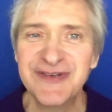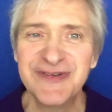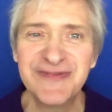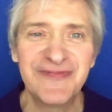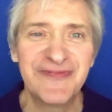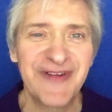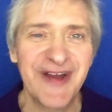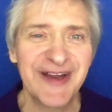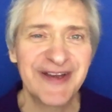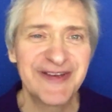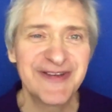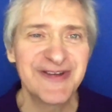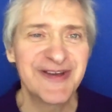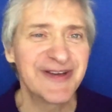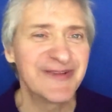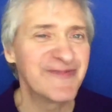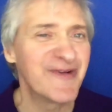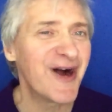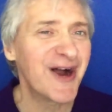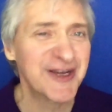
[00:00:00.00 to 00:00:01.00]
In fact, you
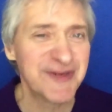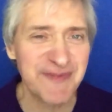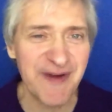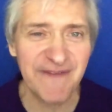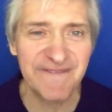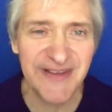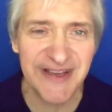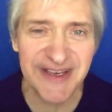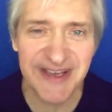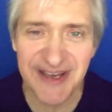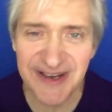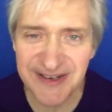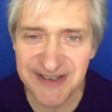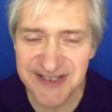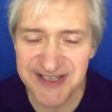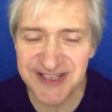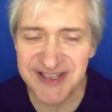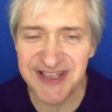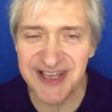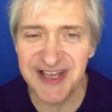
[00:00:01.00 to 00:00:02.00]
can watch my videos
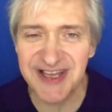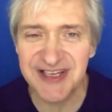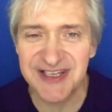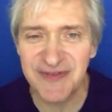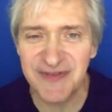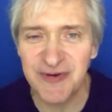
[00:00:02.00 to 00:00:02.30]
and things.